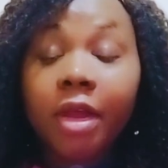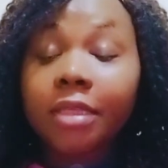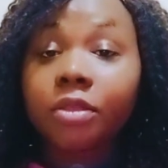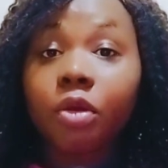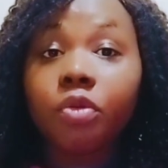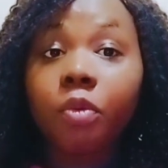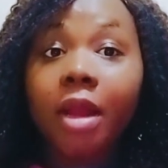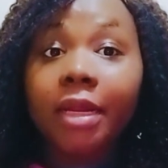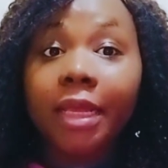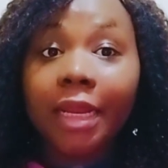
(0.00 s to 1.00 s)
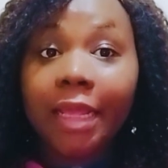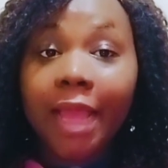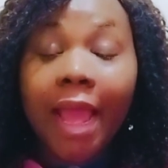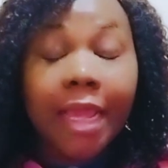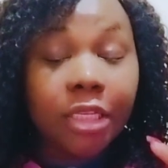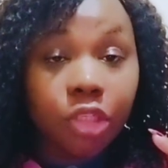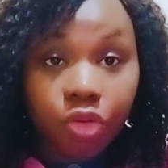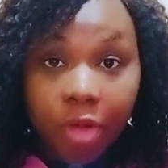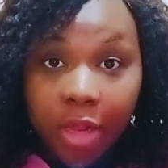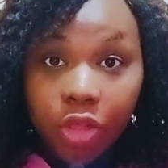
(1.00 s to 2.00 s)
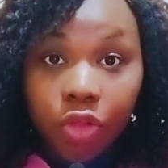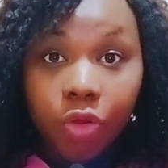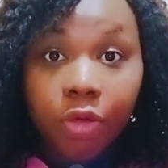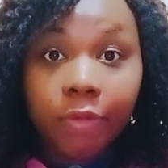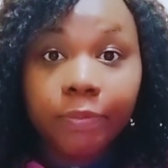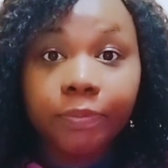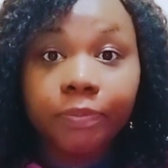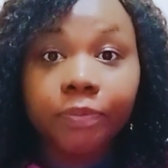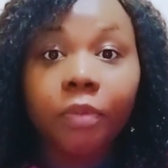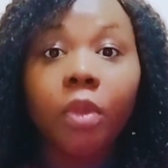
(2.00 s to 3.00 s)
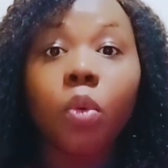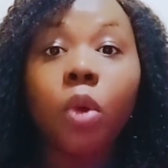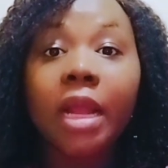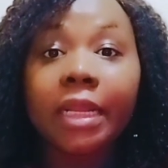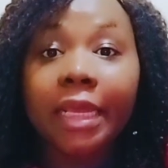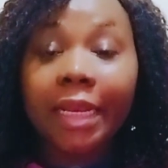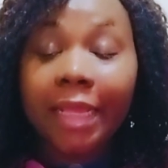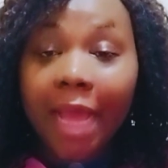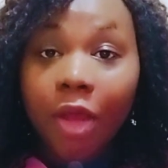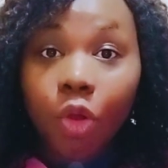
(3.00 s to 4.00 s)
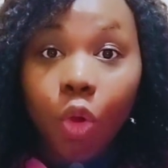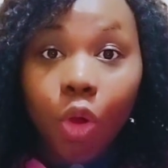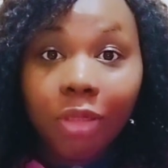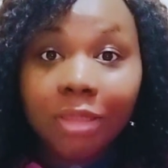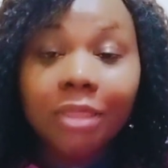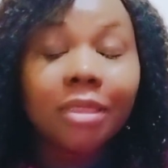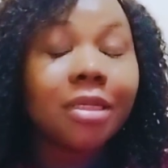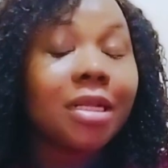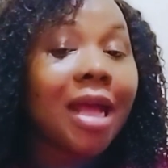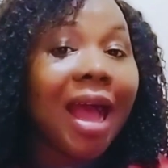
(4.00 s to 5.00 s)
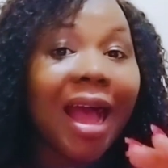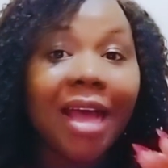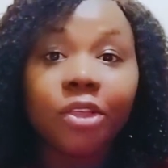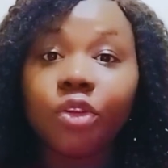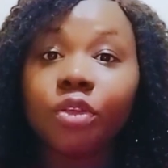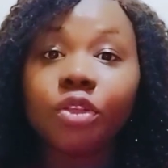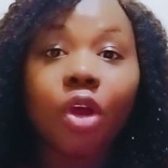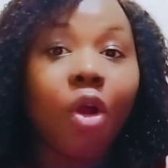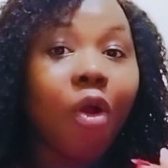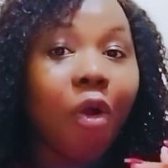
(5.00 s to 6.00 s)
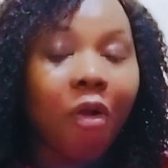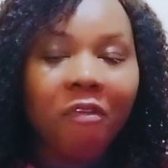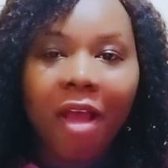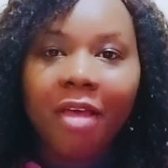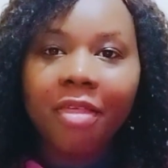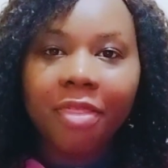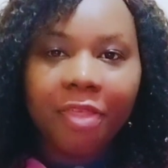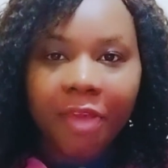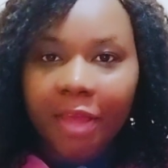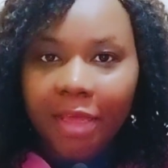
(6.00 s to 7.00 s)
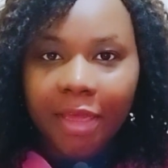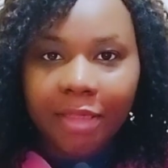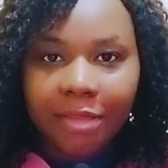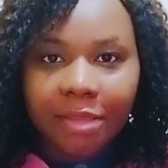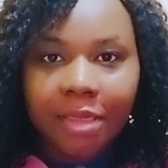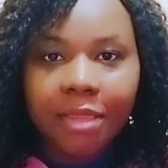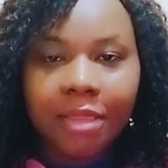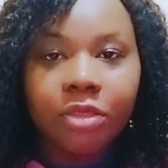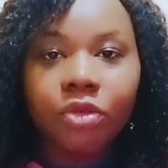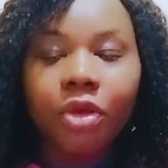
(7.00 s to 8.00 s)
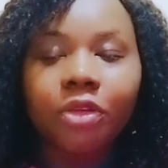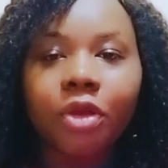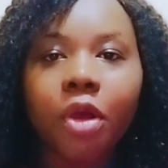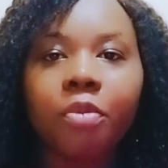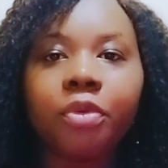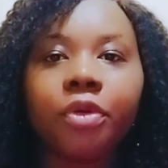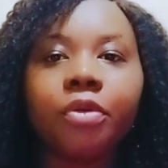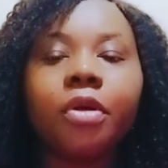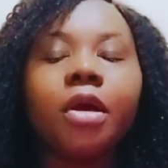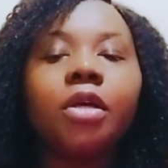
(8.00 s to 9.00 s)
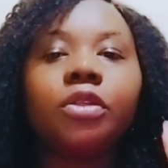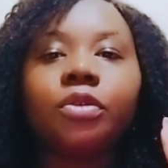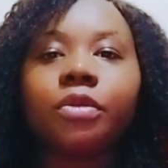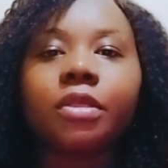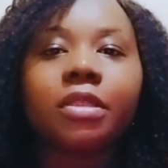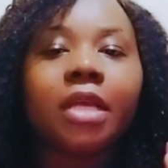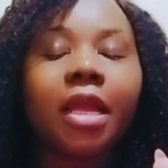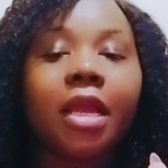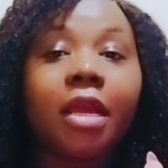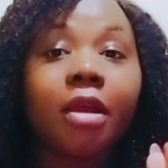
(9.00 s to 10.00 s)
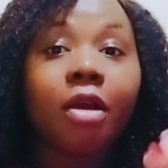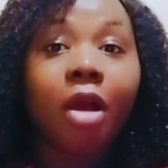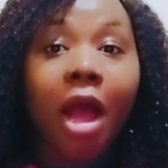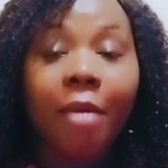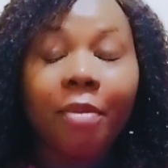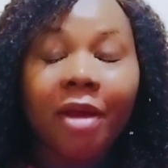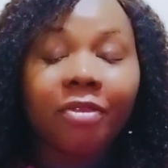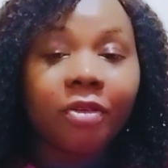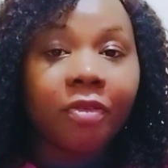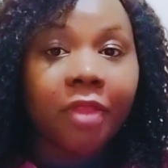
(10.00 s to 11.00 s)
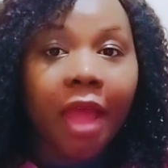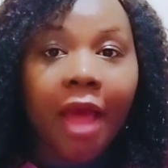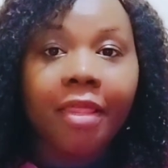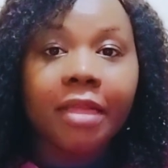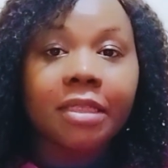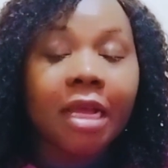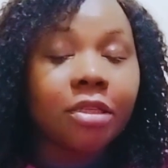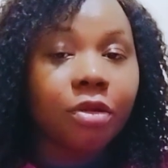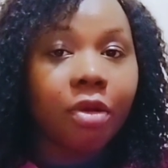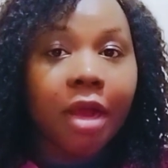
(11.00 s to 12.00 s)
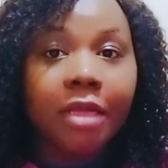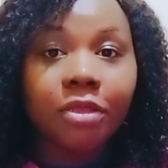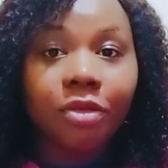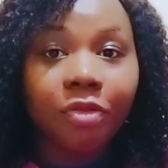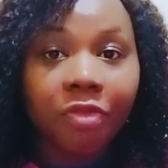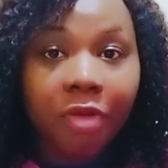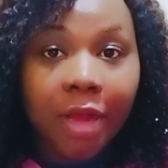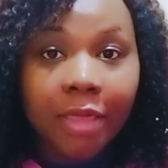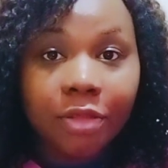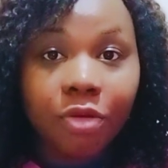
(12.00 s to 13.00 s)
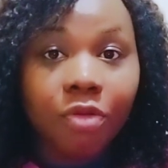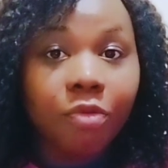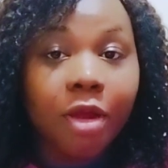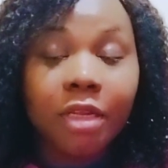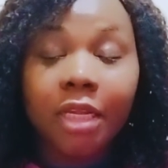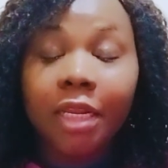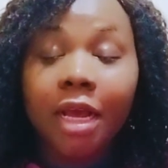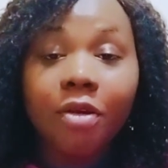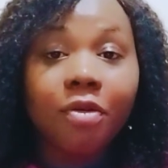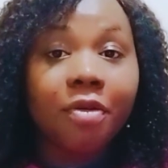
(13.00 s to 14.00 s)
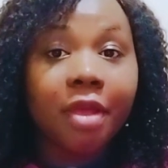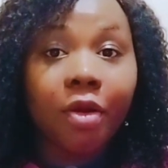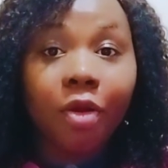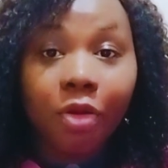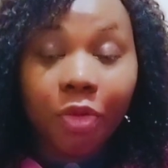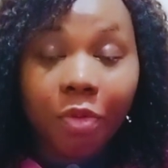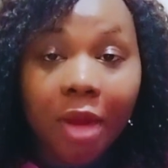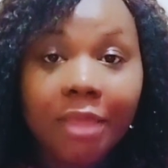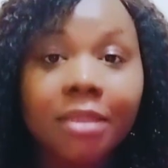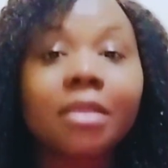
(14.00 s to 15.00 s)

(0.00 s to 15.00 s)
on one clear instruction, one clear goal, and don't overthink it. This is going to help you to stay above of the others, as long as you focus on one clear goal, the goal you want,